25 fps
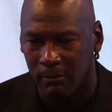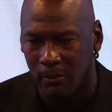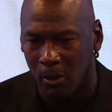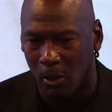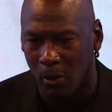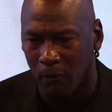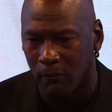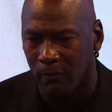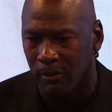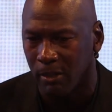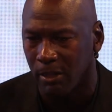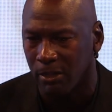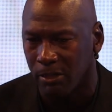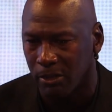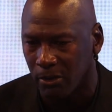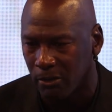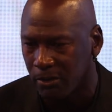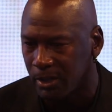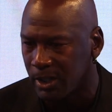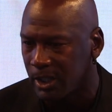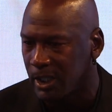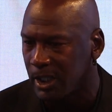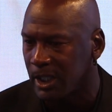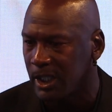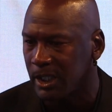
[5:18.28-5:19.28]
over the
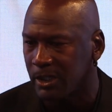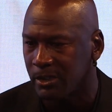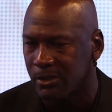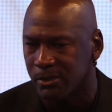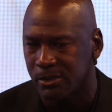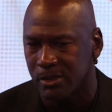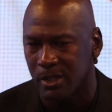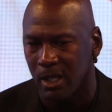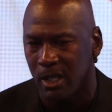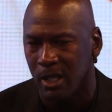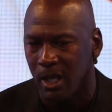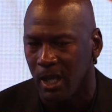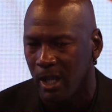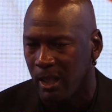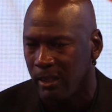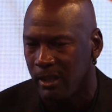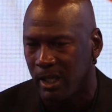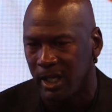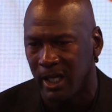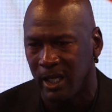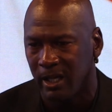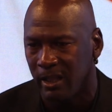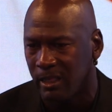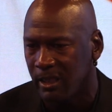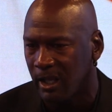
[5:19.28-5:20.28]
30 years
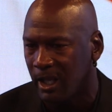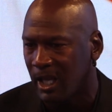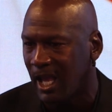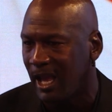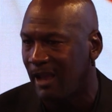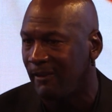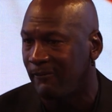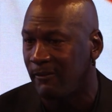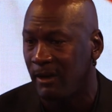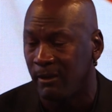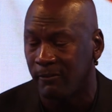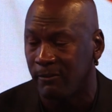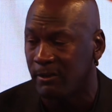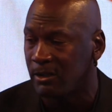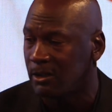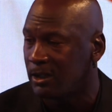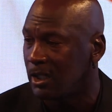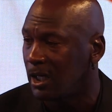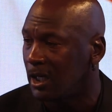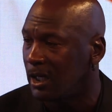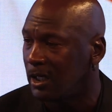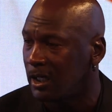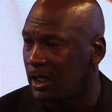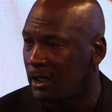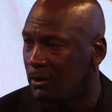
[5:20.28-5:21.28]
than anything I've ever
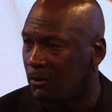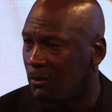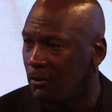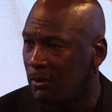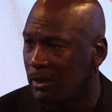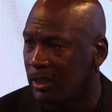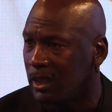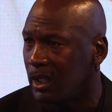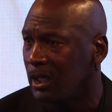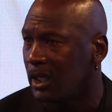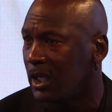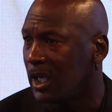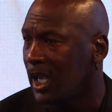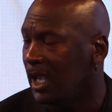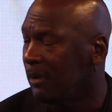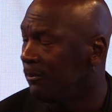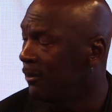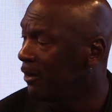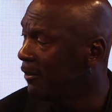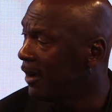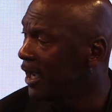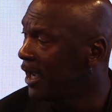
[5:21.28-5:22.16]
done within the game of